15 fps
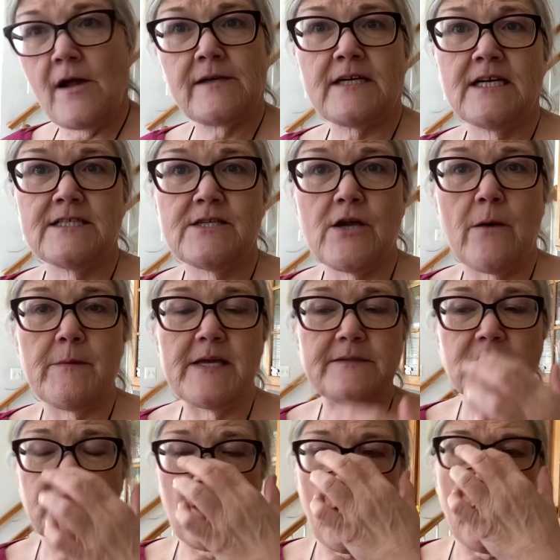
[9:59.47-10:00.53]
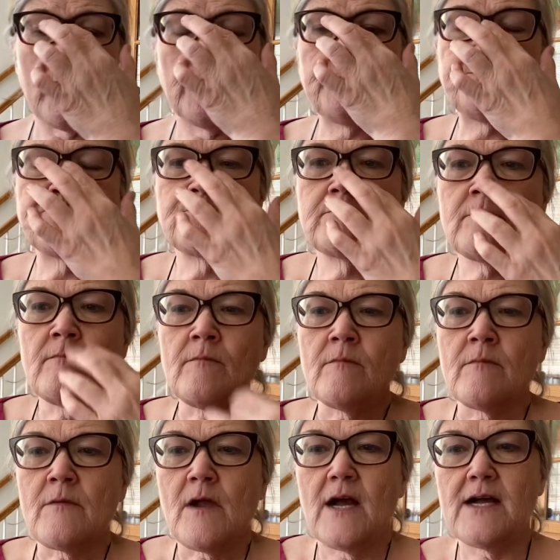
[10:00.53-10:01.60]
Kind of yummy. So,
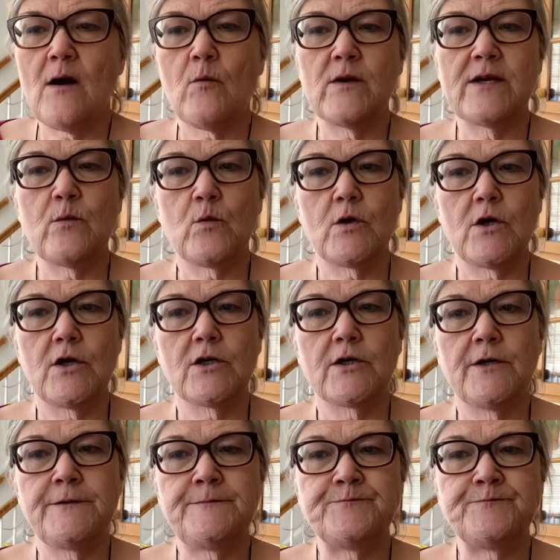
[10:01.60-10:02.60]
I got one at work,